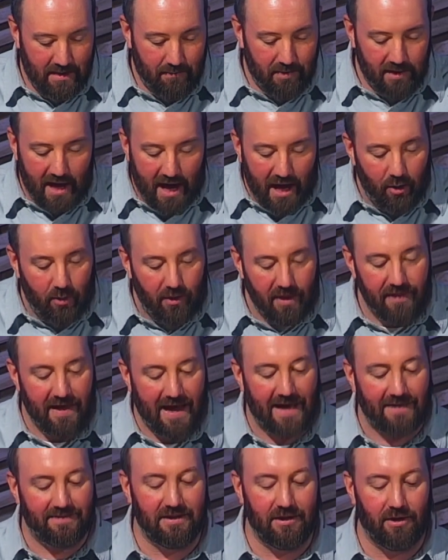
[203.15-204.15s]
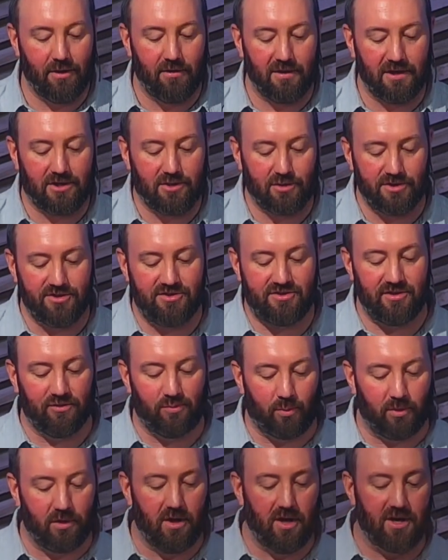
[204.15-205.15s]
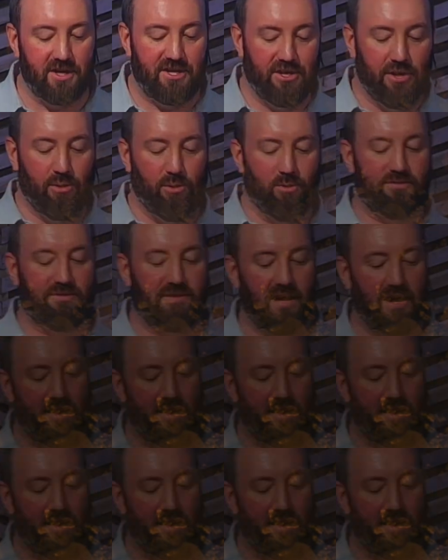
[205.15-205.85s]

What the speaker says: But not only that, the early Christians were accused